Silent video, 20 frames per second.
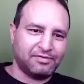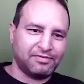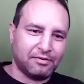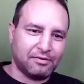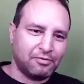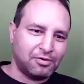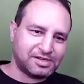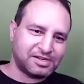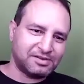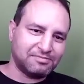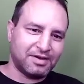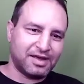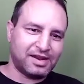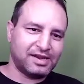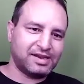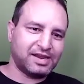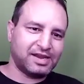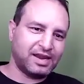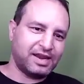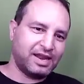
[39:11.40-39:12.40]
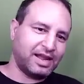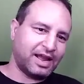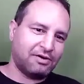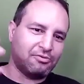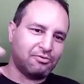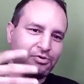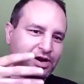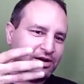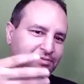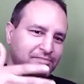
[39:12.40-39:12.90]
if I wasn't meditating, I
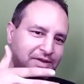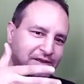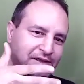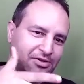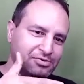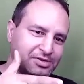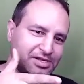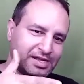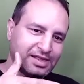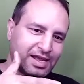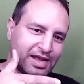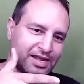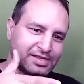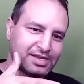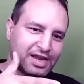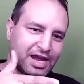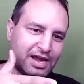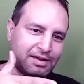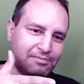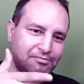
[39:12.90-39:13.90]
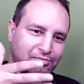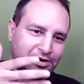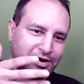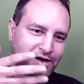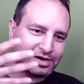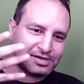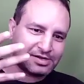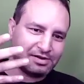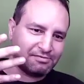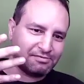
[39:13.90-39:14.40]
wouldn't be using that time
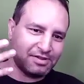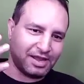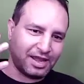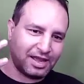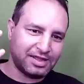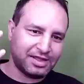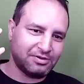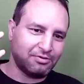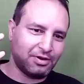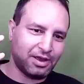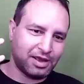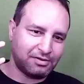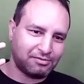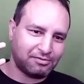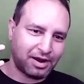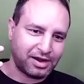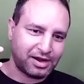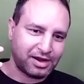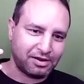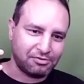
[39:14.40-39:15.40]
productively anyway, right?